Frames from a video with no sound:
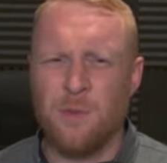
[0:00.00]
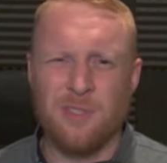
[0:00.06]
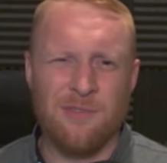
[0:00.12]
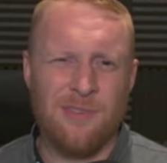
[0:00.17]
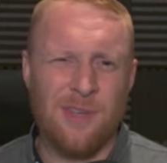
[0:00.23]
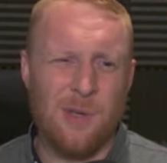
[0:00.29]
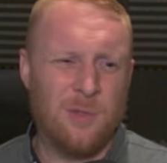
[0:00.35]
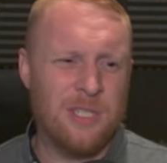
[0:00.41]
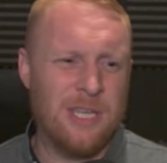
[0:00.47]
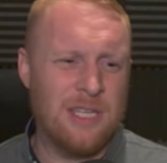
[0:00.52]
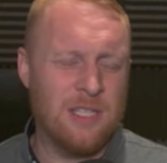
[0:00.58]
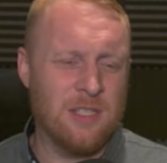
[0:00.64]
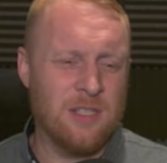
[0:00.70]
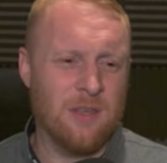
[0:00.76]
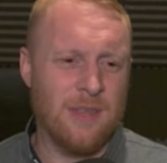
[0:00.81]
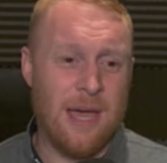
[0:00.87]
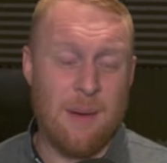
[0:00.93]
There's a few
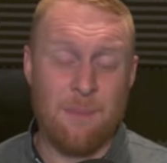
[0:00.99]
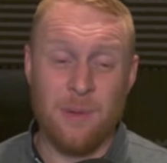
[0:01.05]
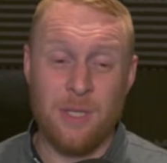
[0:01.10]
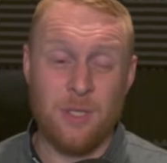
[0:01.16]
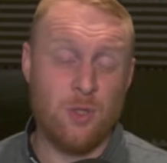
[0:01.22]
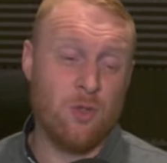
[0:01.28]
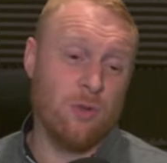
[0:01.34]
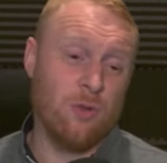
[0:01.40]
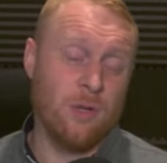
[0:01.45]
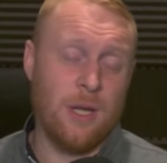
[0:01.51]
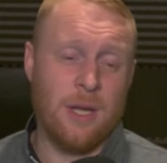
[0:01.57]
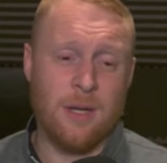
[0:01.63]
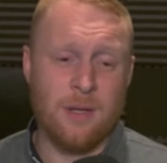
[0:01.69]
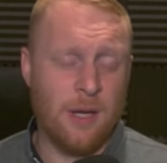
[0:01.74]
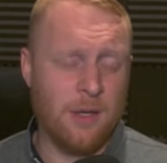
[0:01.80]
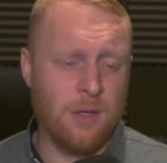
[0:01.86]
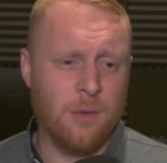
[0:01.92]
teasers on that Blingtron.
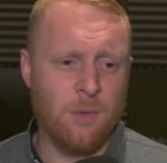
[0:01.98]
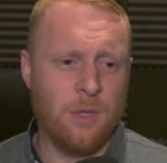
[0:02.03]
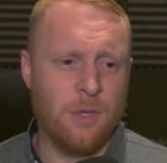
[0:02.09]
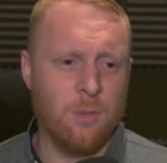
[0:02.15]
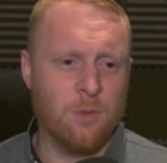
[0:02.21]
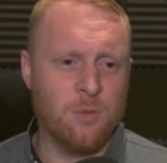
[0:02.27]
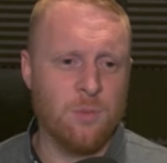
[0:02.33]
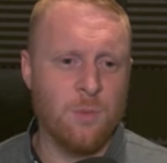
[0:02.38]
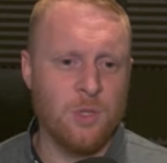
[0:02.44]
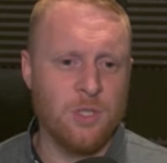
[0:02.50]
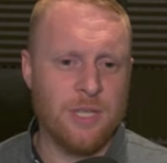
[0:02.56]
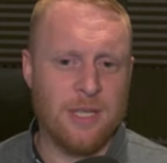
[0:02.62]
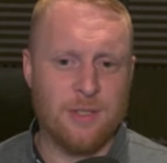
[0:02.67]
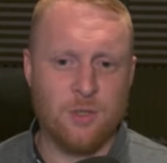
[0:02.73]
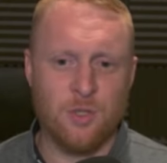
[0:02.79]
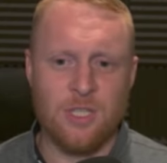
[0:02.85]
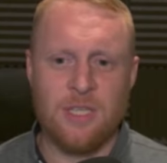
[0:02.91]
I, I, don't think there was much
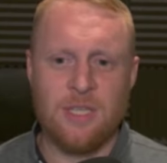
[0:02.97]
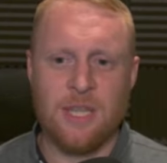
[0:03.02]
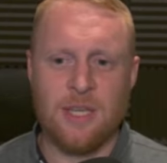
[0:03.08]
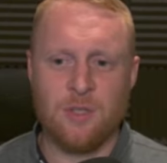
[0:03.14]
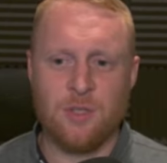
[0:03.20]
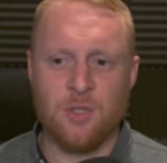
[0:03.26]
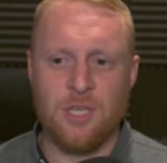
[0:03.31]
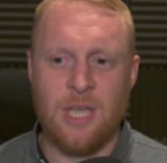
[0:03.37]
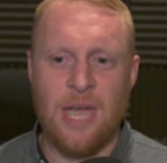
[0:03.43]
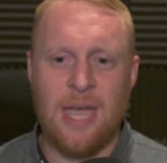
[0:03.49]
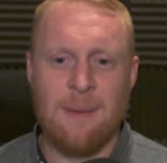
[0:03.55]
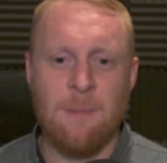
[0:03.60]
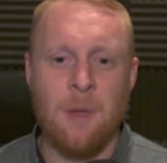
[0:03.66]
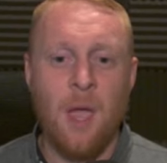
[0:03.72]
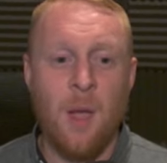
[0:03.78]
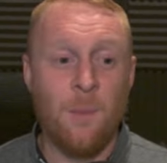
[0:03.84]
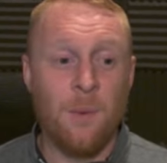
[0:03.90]
that just that just came,